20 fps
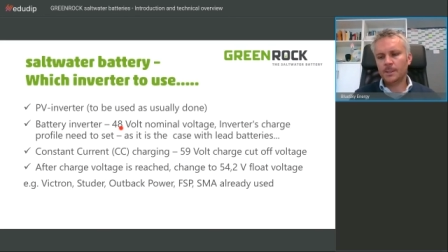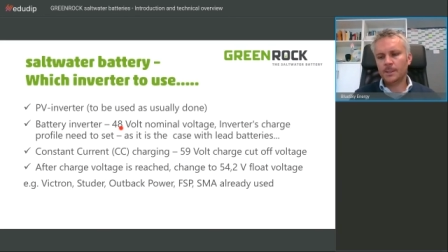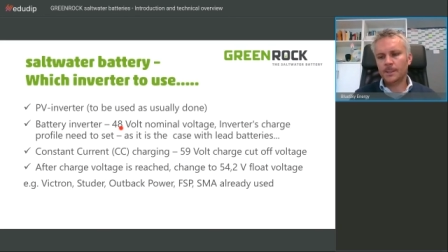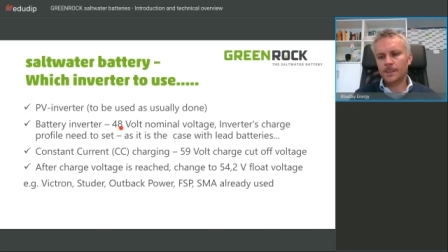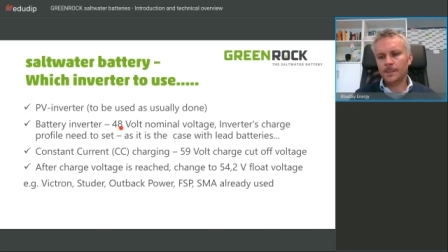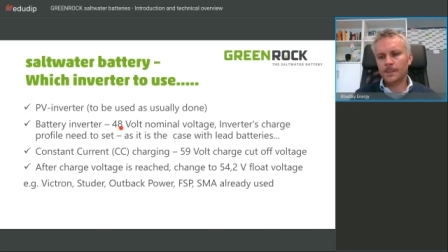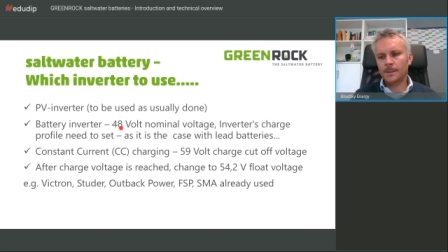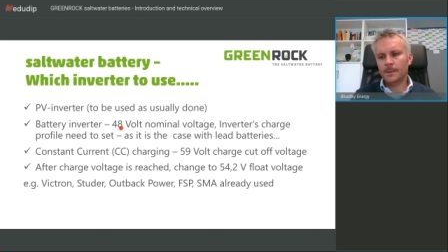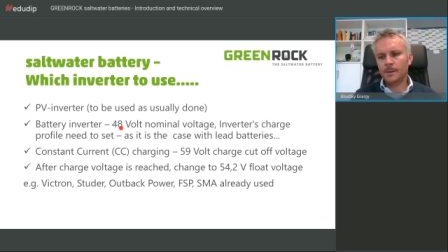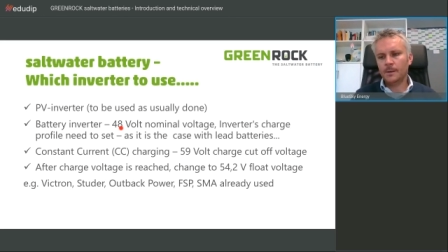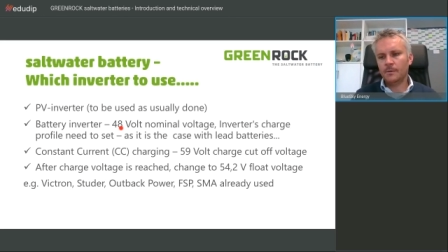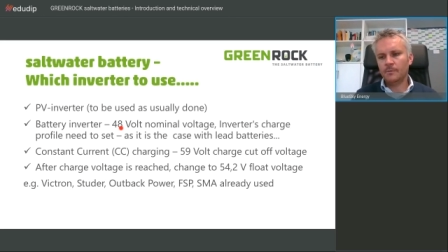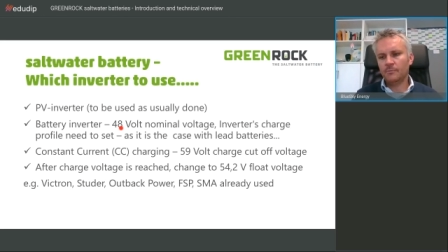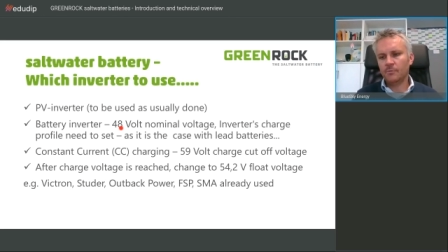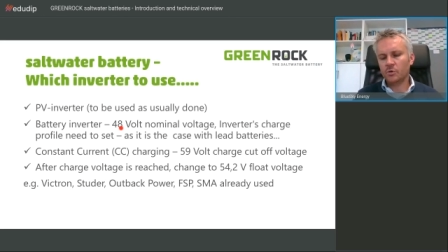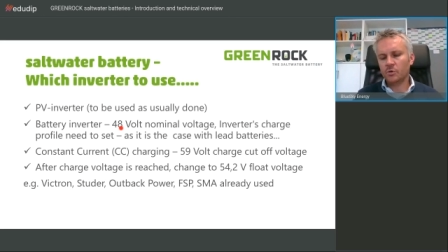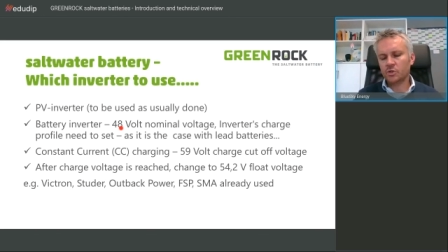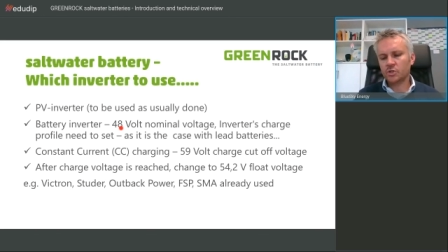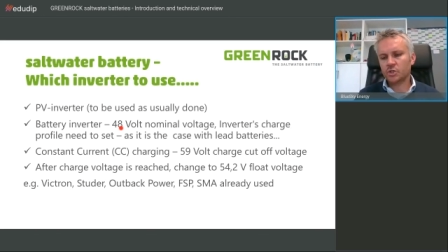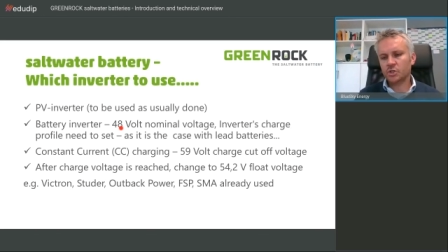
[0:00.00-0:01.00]
And
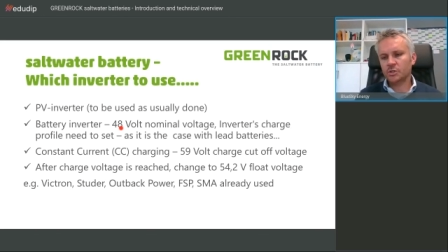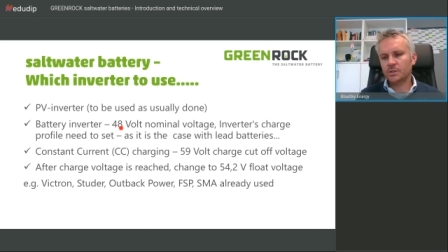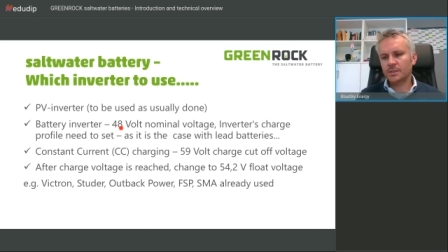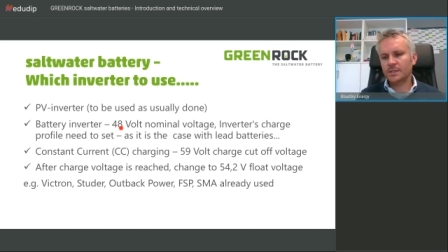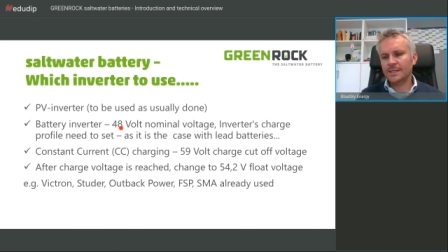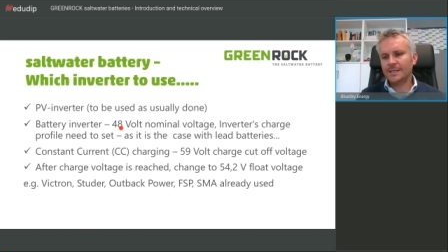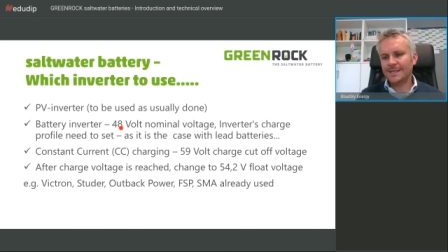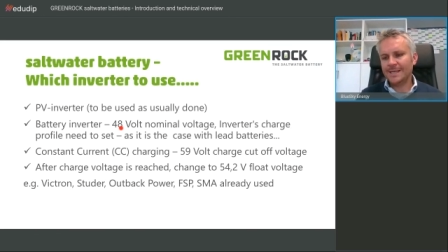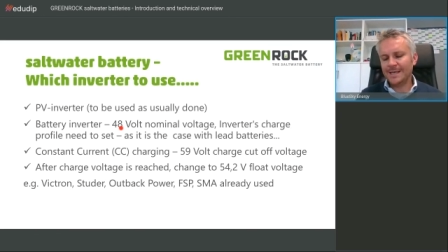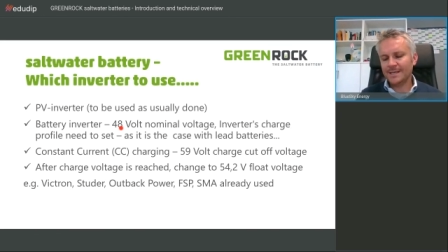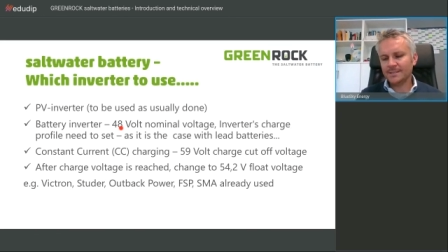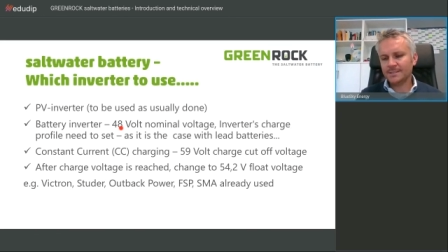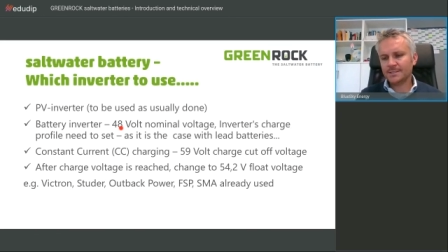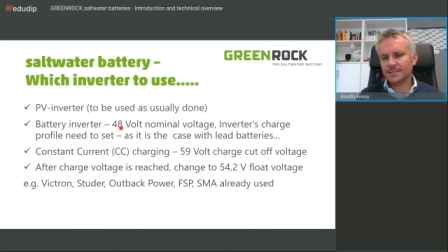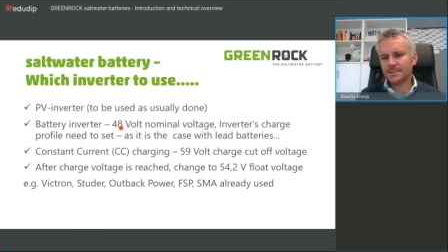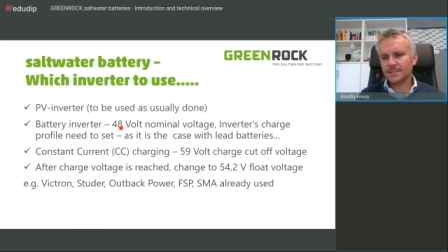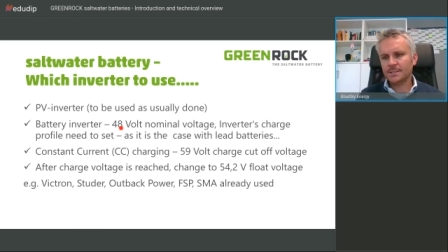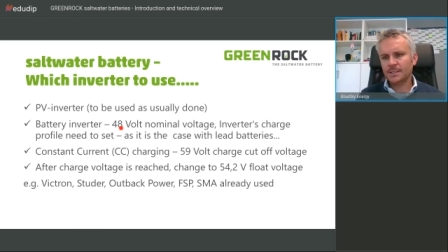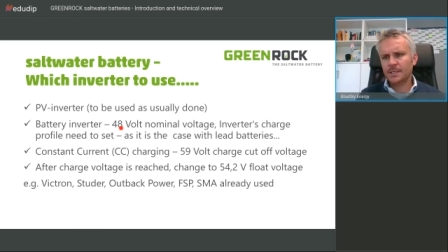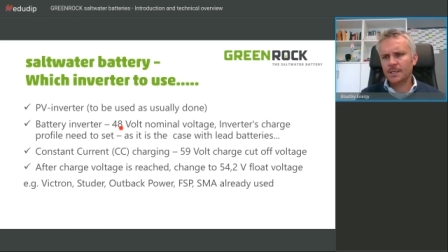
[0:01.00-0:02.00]
we did
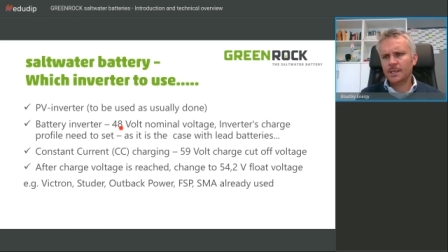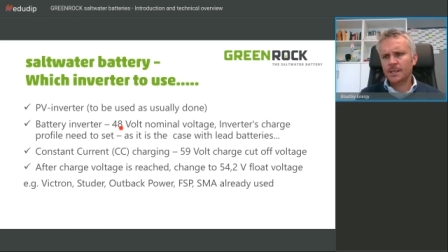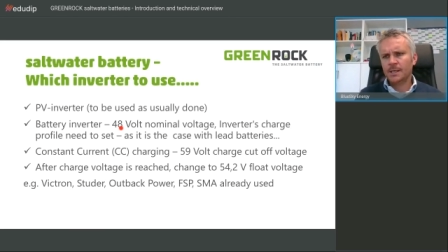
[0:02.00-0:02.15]
already